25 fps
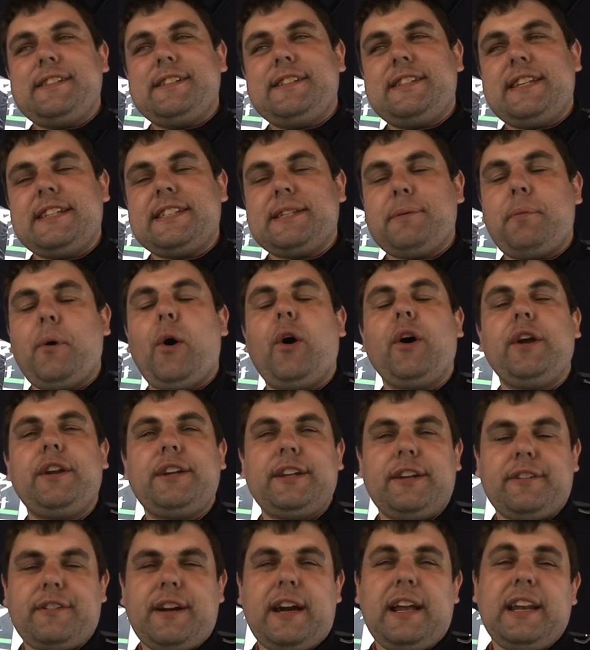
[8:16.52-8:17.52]

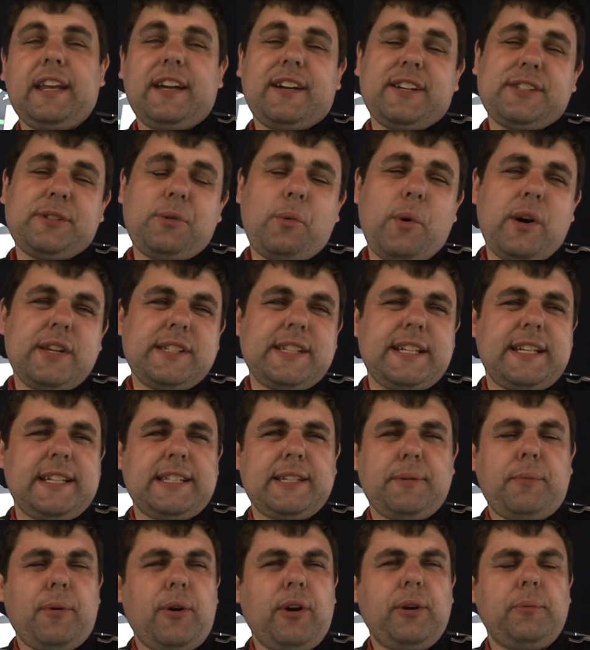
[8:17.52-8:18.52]
disappointing rally, because it was a
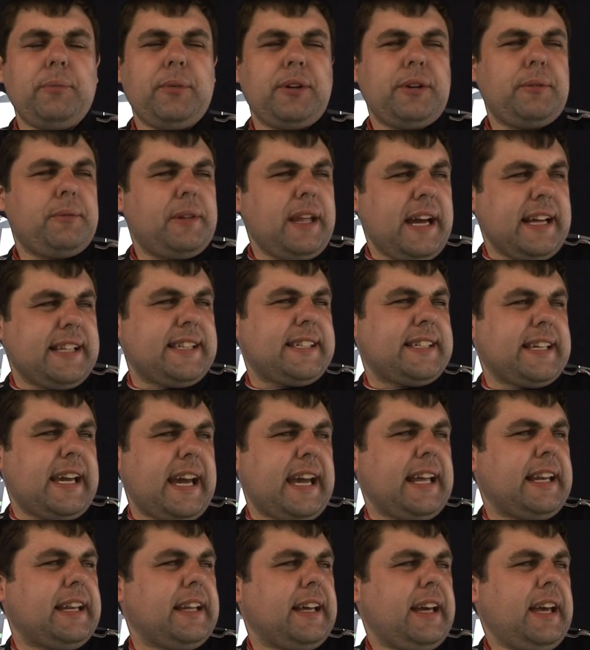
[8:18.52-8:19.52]
disappointment. That
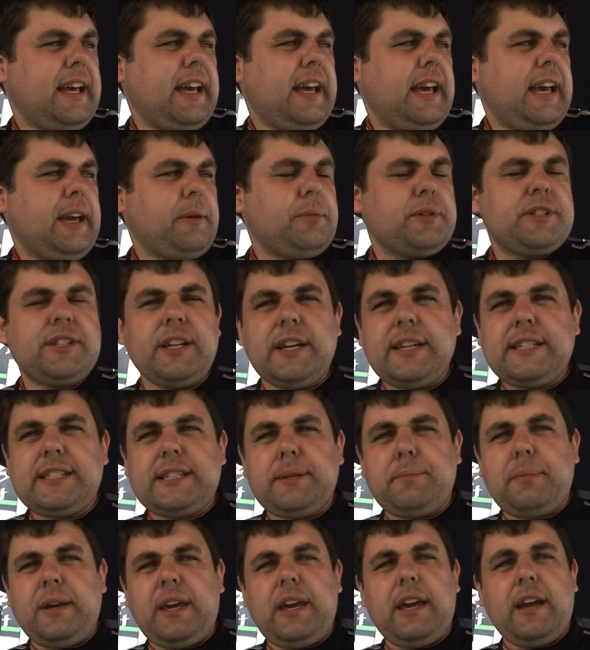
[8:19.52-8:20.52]
said, it was nice to
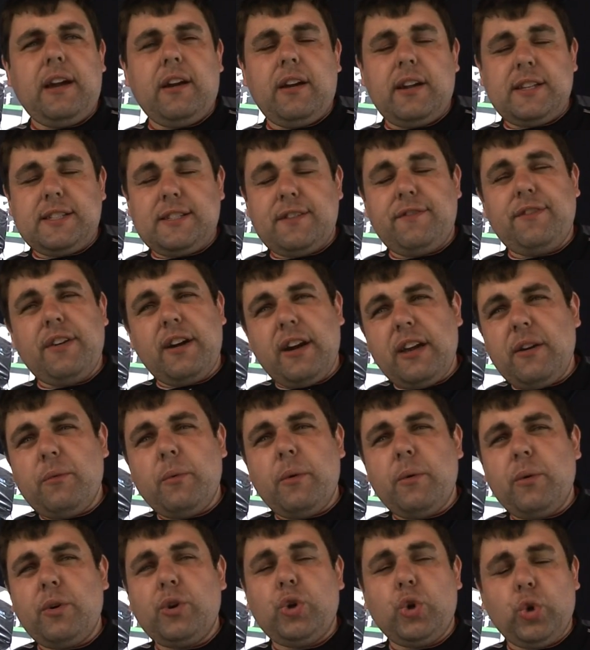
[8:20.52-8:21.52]
be here. It's a very
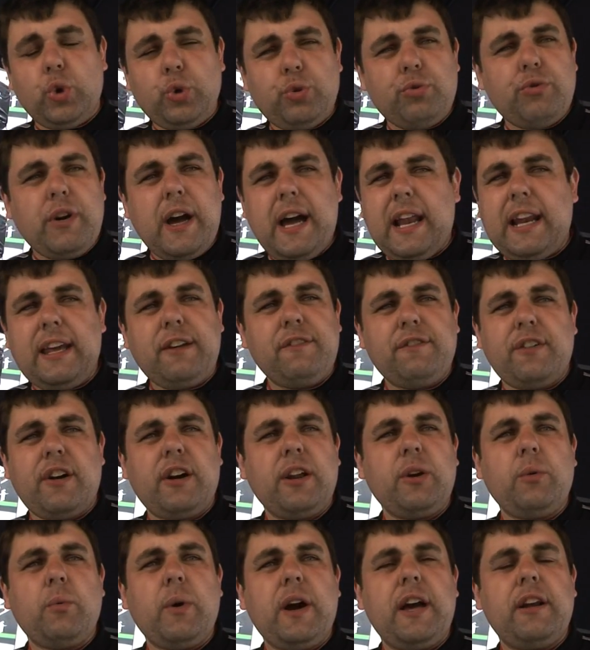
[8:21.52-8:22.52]
good rally,
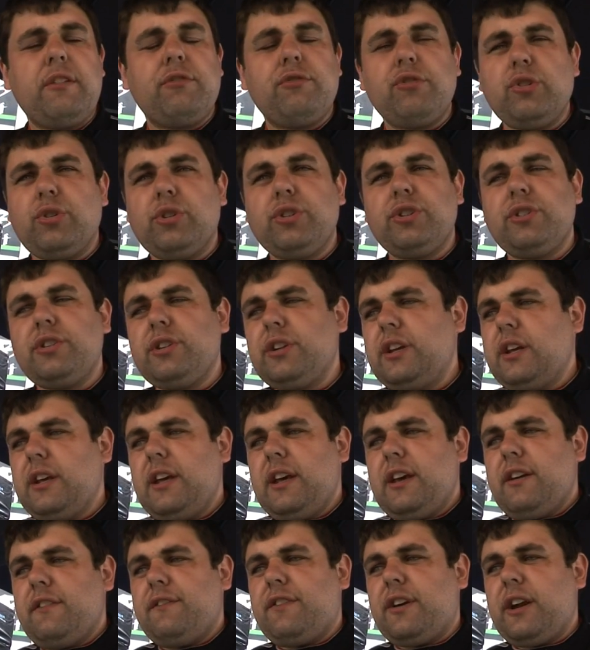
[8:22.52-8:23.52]
very well run,
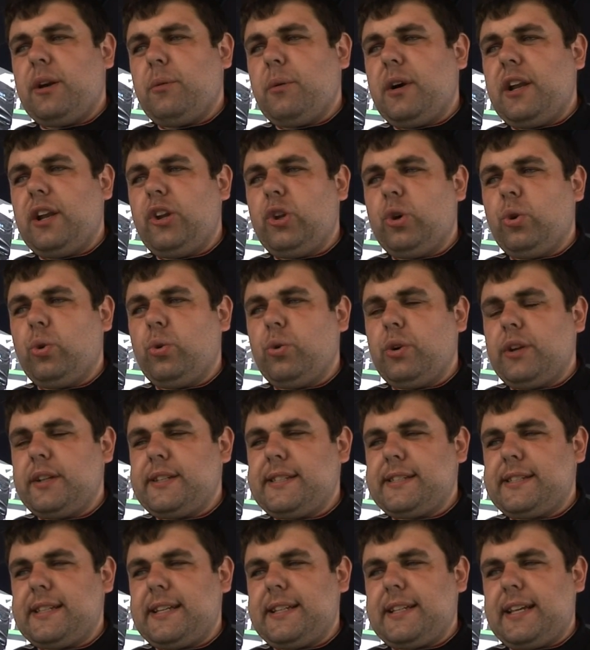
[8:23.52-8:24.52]
very well known.
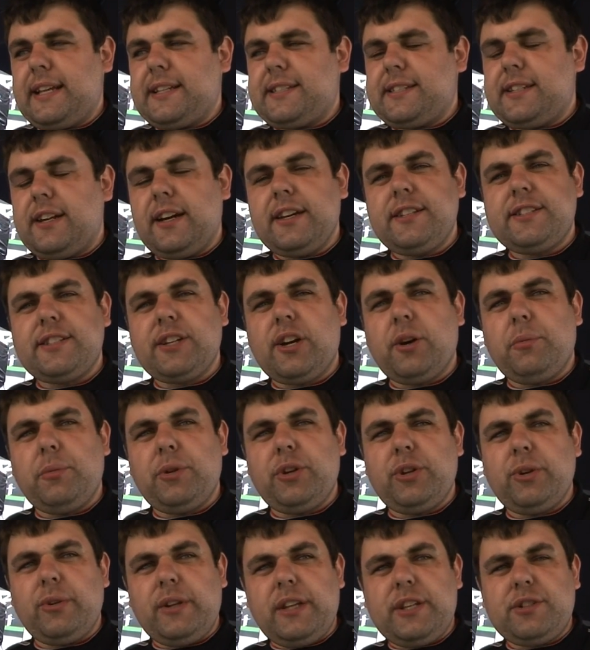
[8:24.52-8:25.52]
It's nice to come and
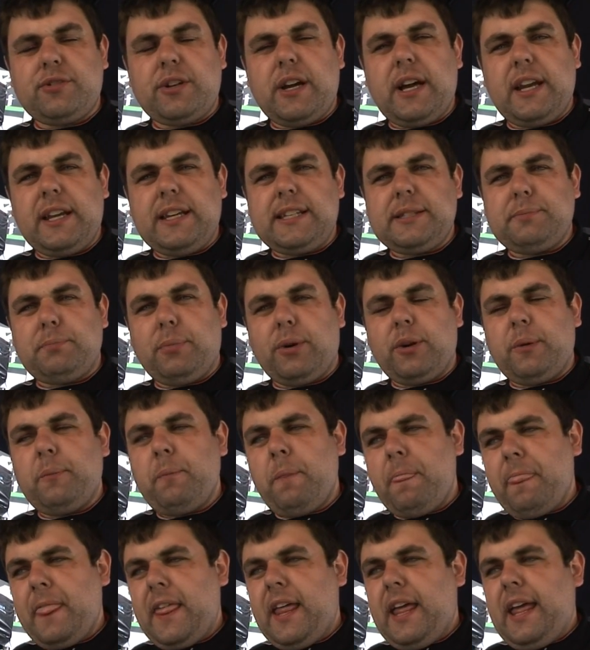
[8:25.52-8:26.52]
do these rallies, but
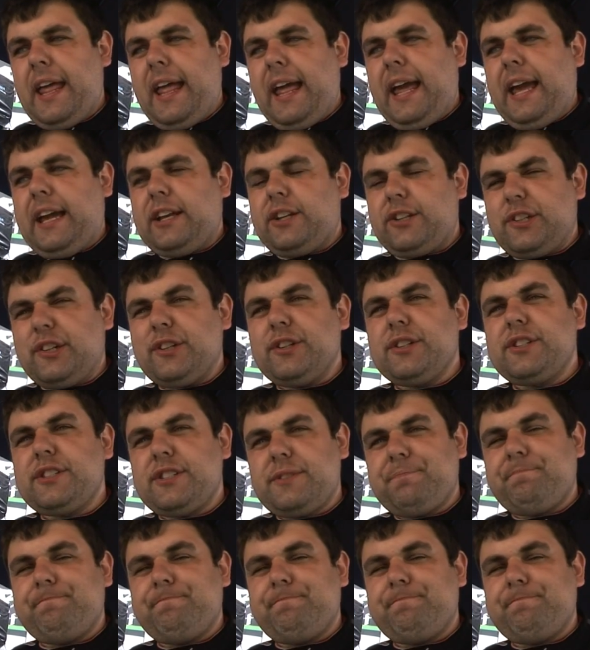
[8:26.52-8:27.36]
it does